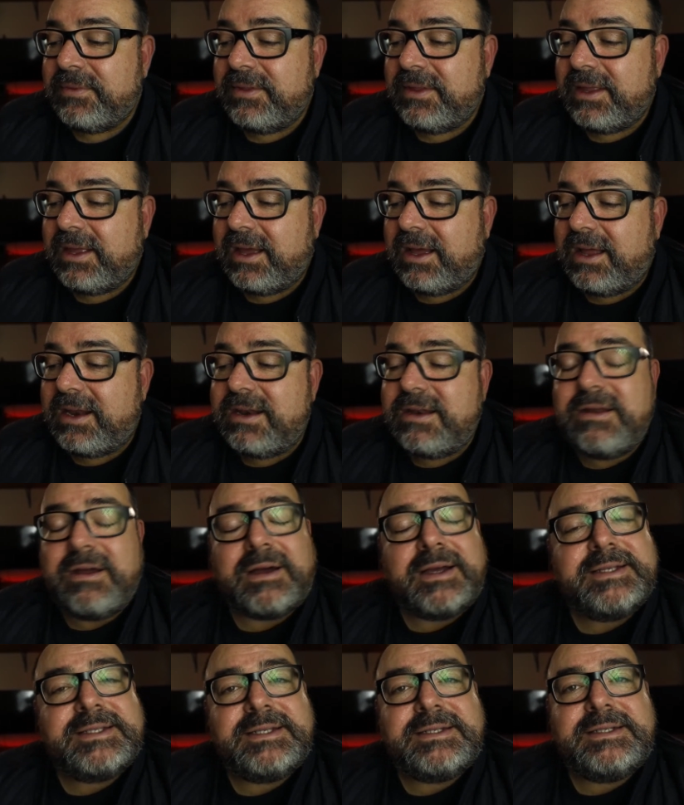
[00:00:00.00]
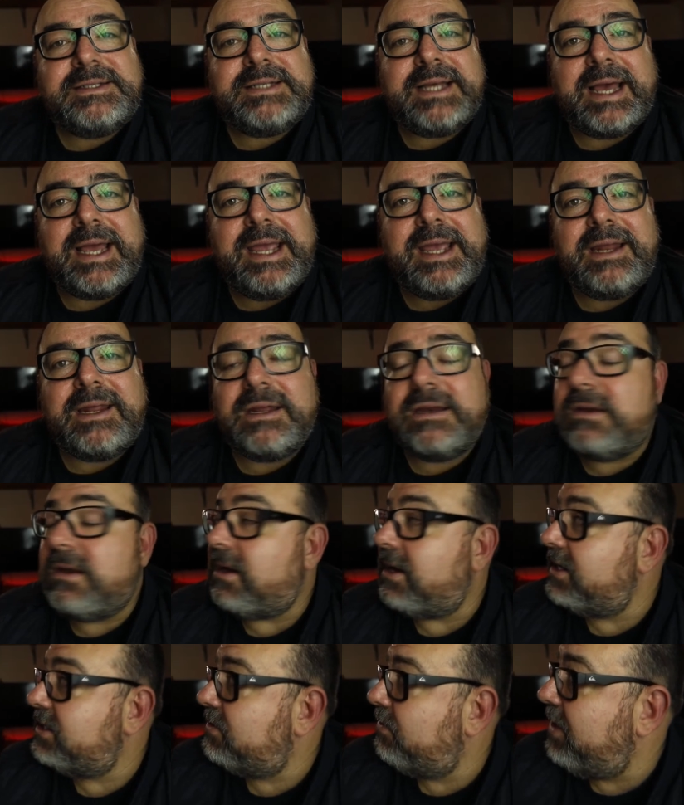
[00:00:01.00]
a nice day and a
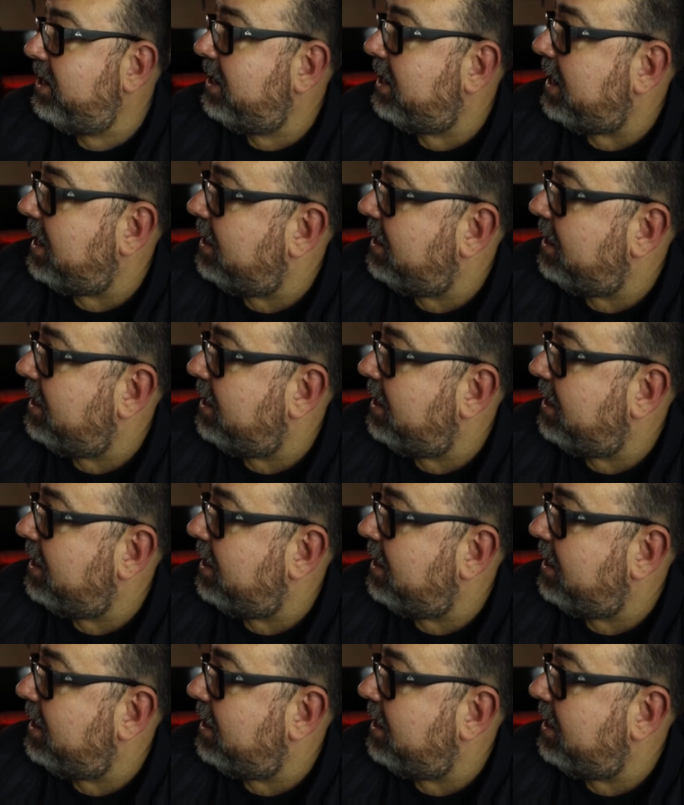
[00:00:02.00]
nice weekend.